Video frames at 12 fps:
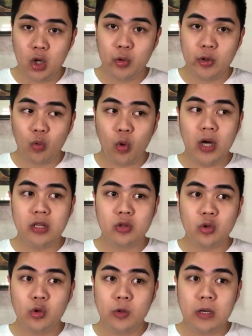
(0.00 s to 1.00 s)
would want
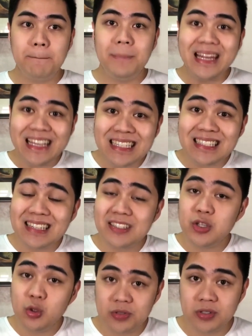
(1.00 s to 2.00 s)
to please
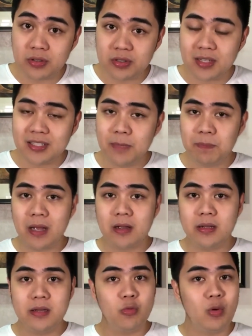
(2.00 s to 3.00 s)
its users. Kasi pag
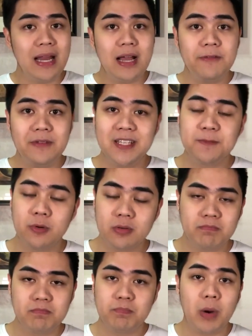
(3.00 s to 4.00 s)
walang
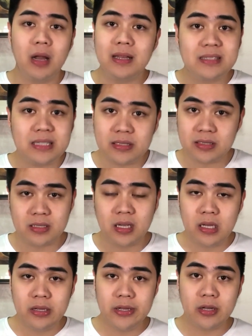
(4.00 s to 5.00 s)
Facebook policies,
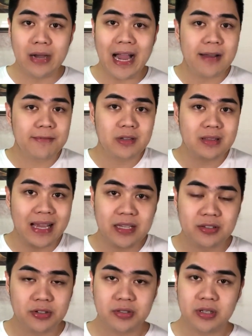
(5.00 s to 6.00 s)
you know,
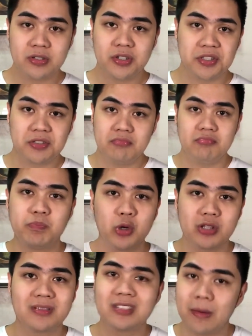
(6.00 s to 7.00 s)
advertisers can just
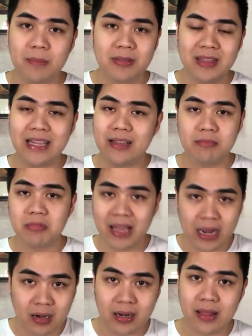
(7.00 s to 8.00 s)
put something
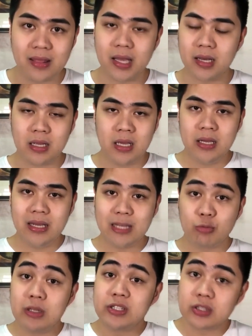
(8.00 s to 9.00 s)
there and then
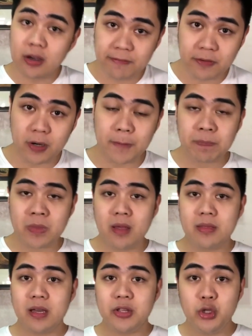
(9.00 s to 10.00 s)
it will suffer
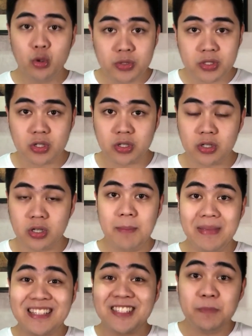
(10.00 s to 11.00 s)
the user
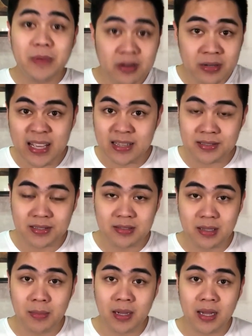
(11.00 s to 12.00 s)
experience
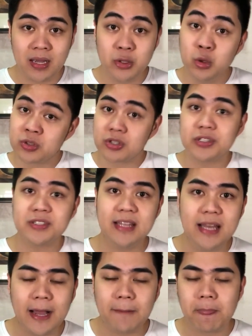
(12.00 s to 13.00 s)
ng mga users
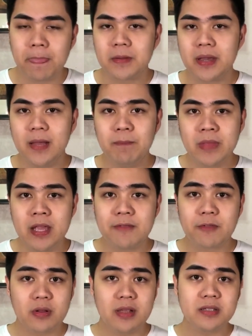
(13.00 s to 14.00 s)
nila, okay?
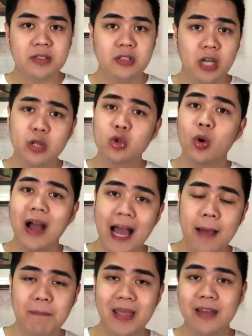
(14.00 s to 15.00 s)
For this not to
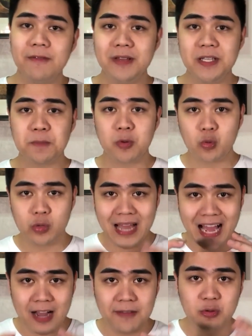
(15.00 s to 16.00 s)
happen, Facebook would
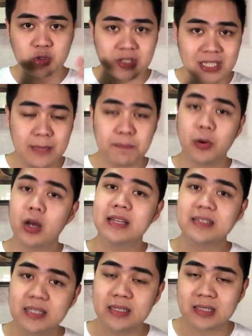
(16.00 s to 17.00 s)
have to set
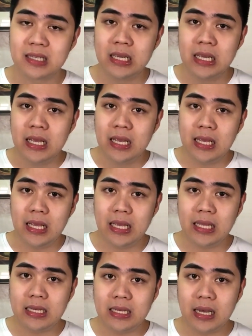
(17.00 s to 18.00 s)
policies.
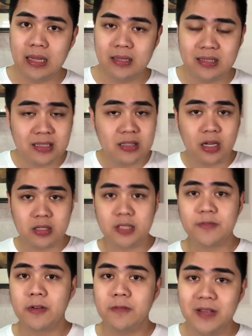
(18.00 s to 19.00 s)
And this is not
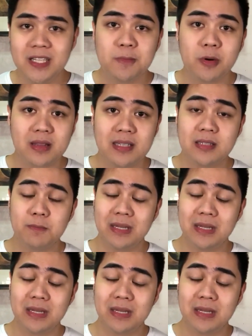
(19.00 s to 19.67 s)
just for Facebook, this